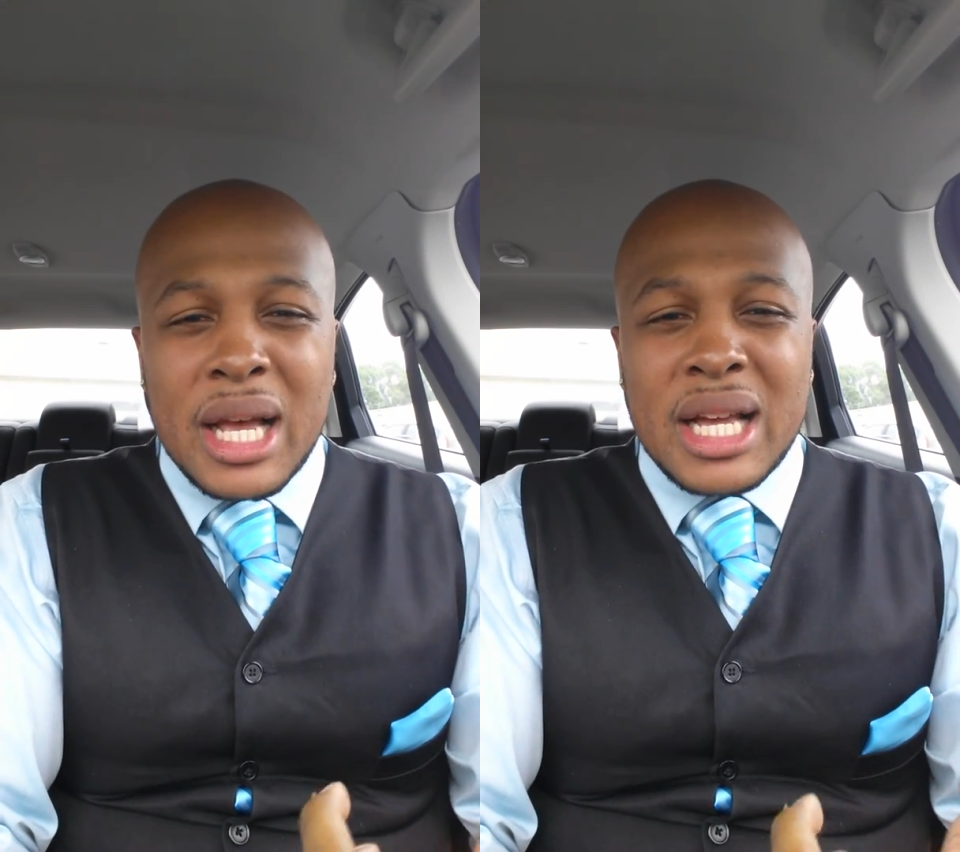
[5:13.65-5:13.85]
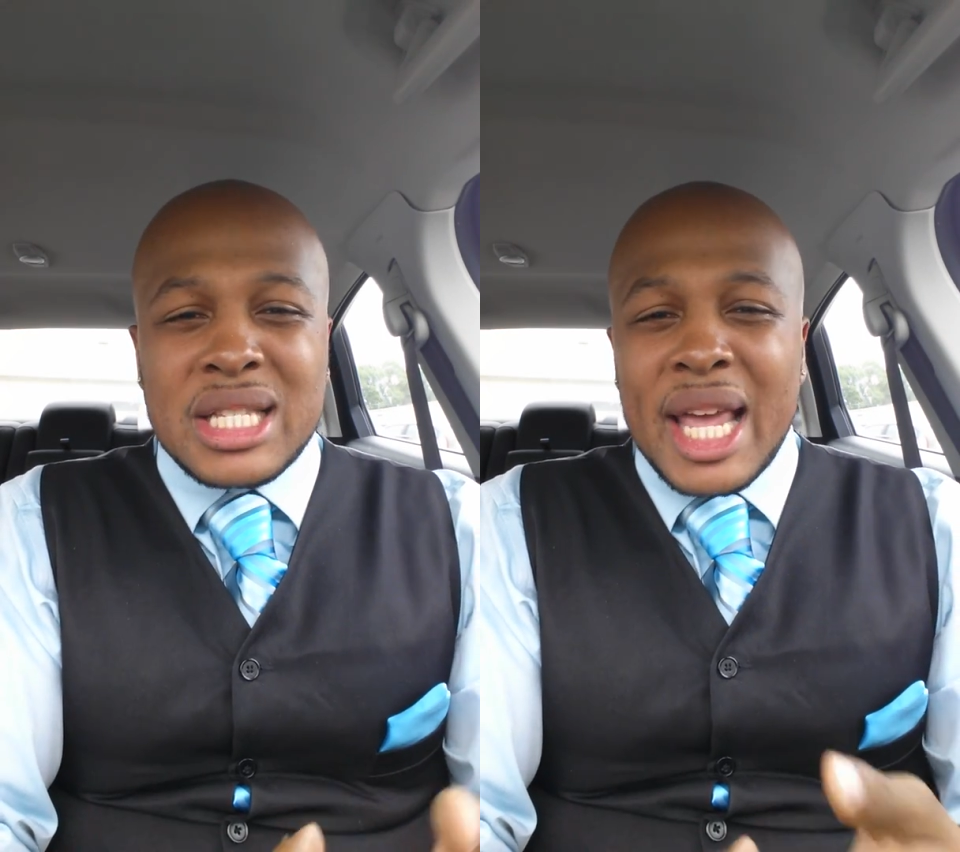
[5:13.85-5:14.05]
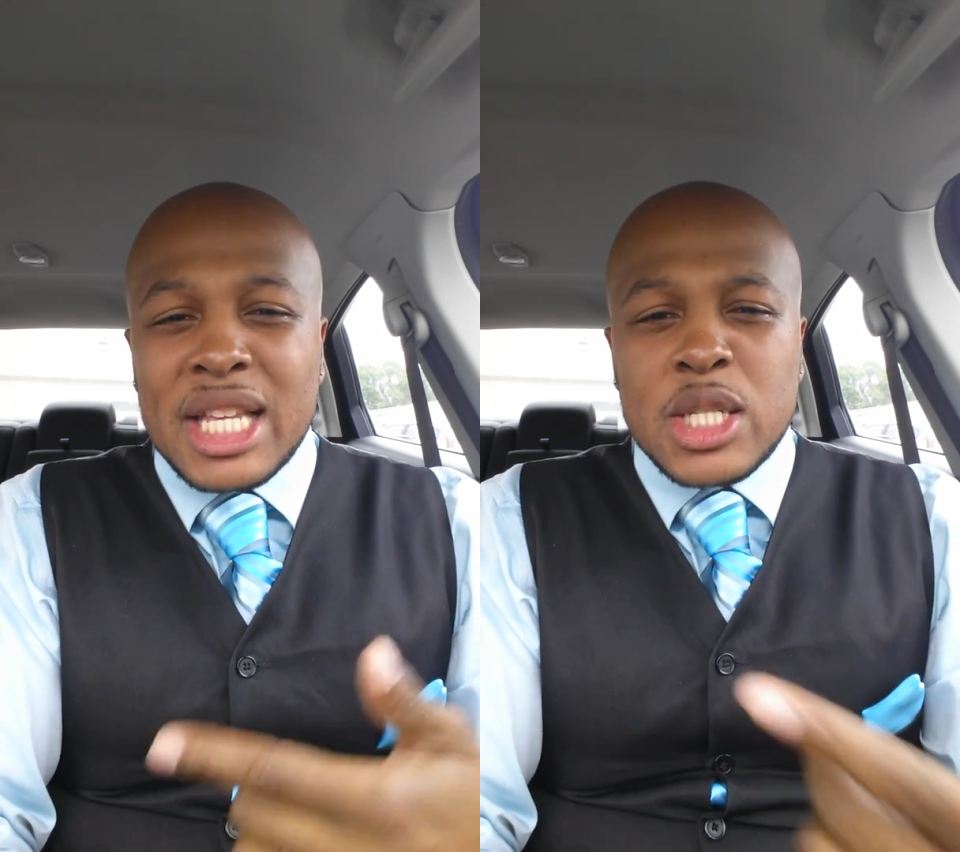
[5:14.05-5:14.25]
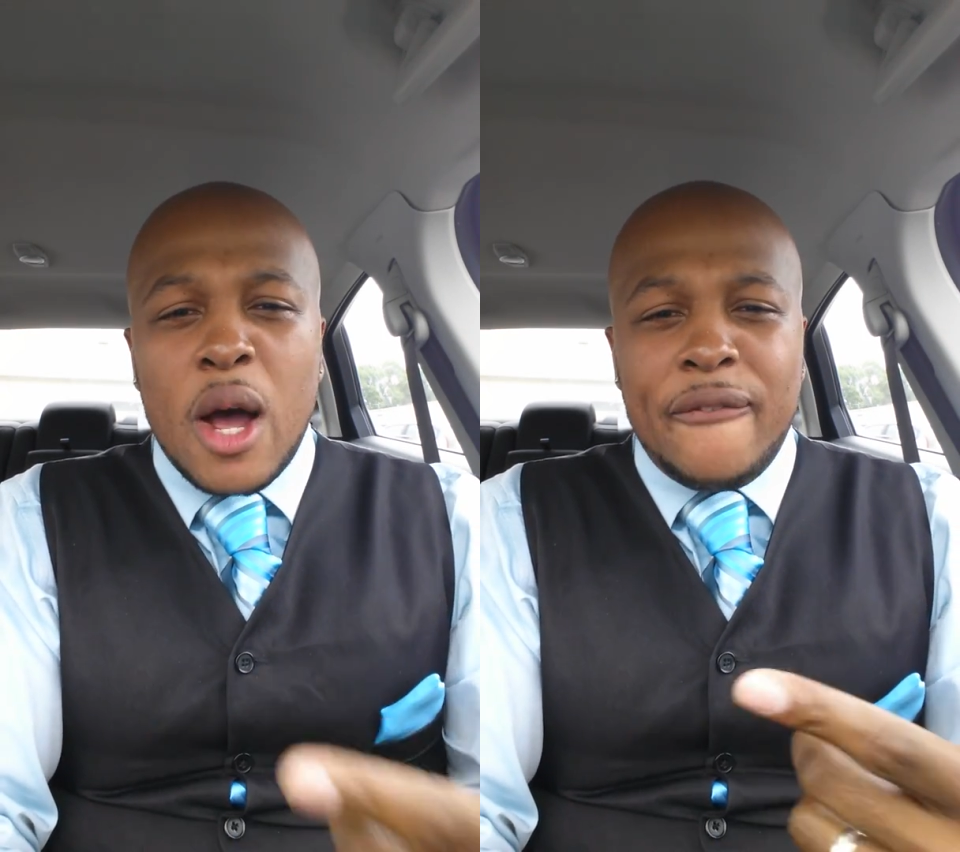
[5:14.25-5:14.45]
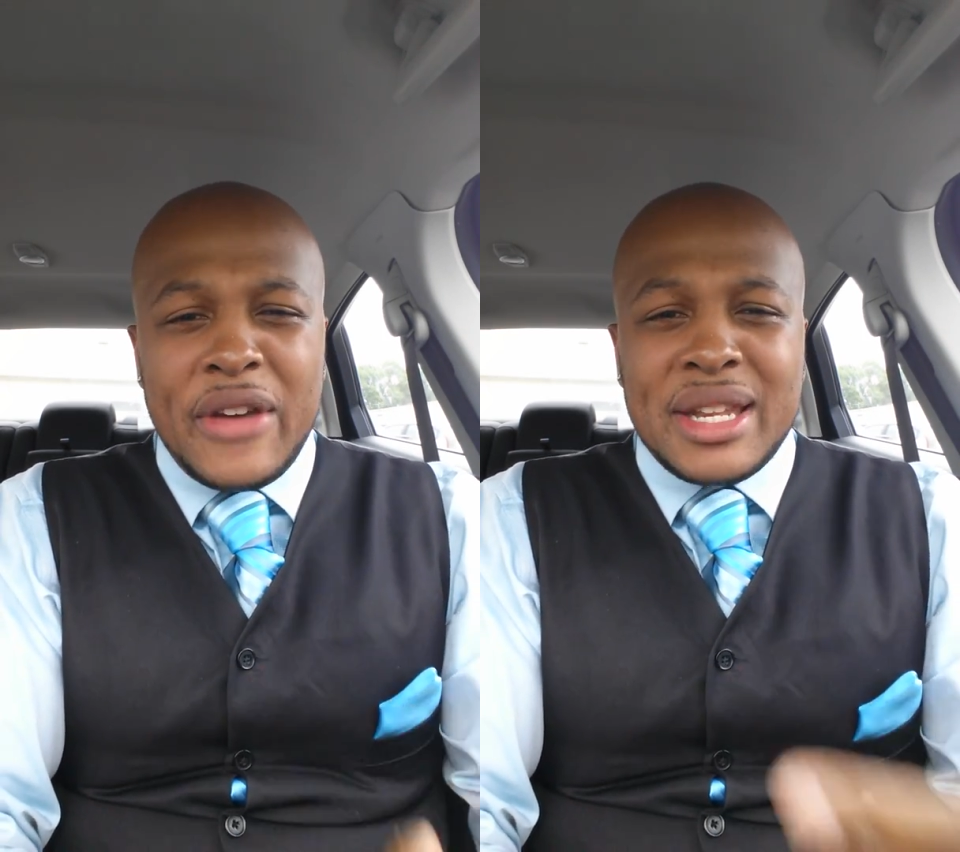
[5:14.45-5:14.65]
because they
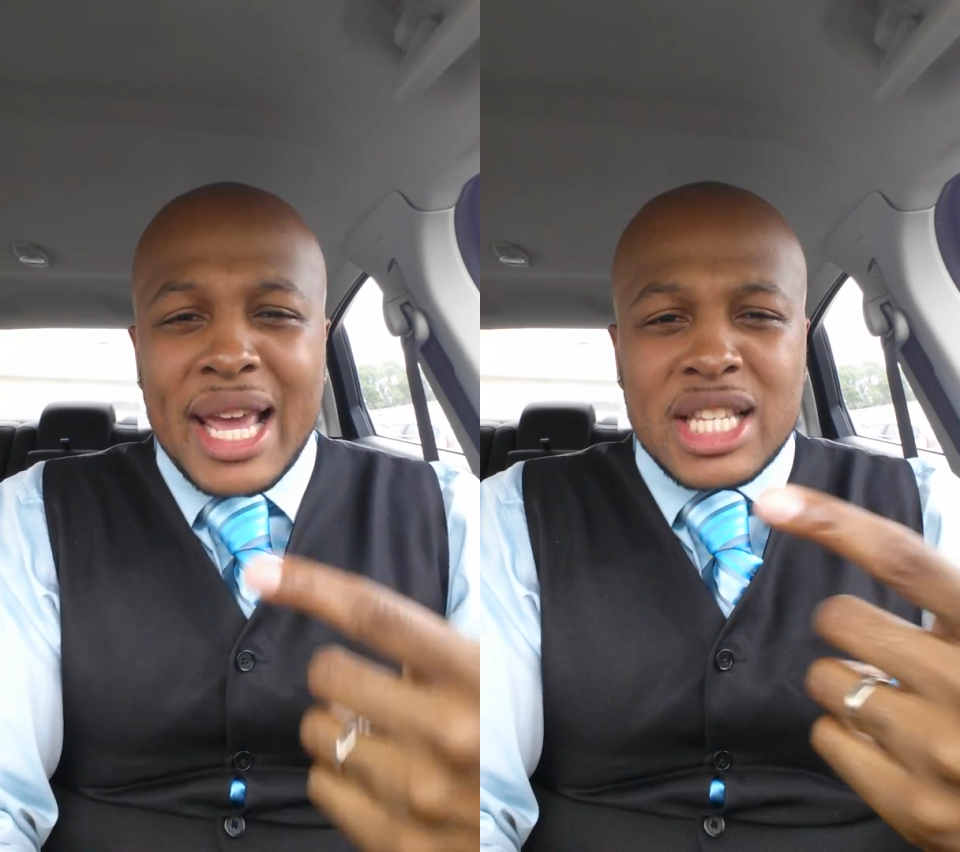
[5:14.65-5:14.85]
saw fit,